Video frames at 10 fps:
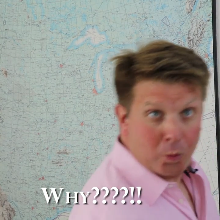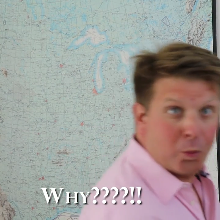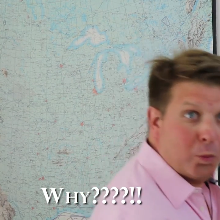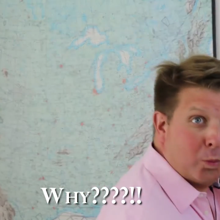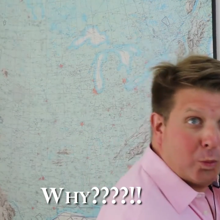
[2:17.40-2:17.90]

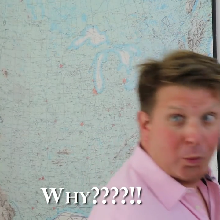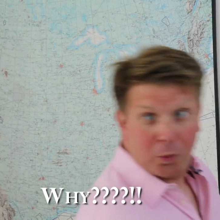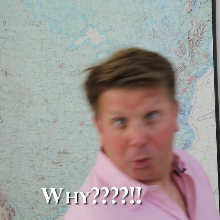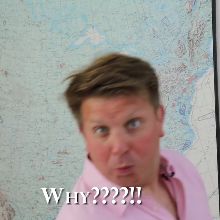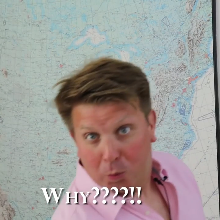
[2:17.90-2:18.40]
because this is
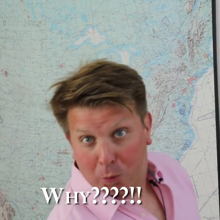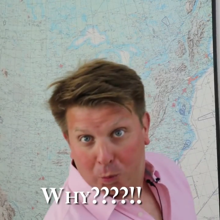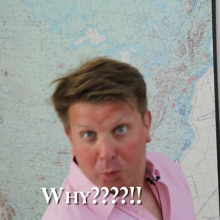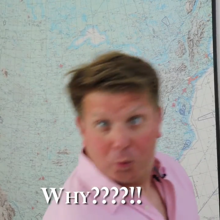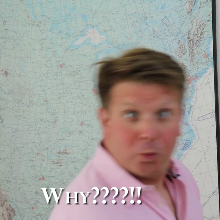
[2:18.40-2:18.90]
often a sign
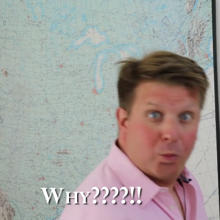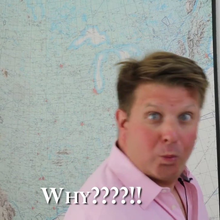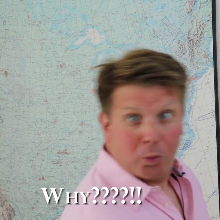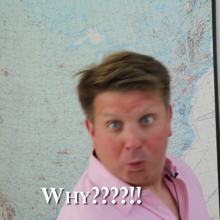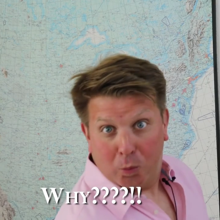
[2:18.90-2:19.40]
of inattention.